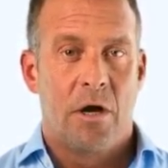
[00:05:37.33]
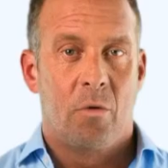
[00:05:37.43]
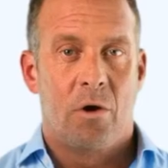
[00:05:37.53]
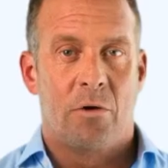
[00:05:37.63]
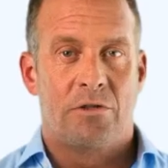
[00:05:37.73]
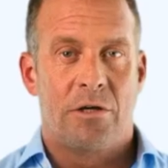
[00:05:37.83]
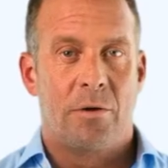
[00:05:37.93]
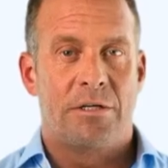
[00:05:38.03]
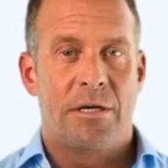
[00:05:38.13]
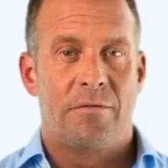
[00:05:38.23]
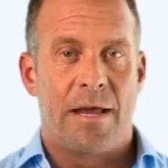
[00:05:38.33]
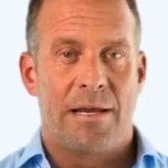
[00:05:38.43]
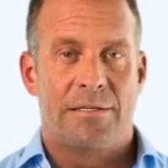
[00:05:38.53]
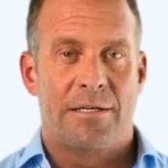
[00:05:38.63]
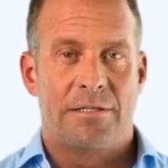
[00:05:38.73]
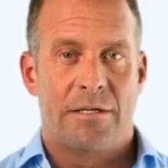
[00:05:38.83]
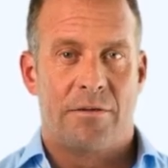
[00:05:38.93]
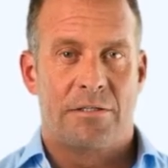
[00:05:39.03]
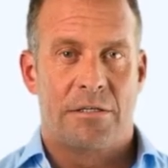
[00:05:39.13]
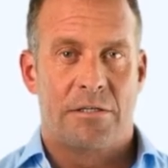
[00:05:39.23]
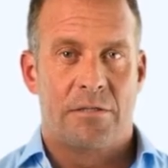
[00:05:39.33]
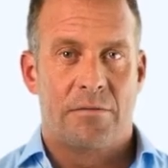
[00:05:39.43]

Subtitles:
or continuity of the entity's services.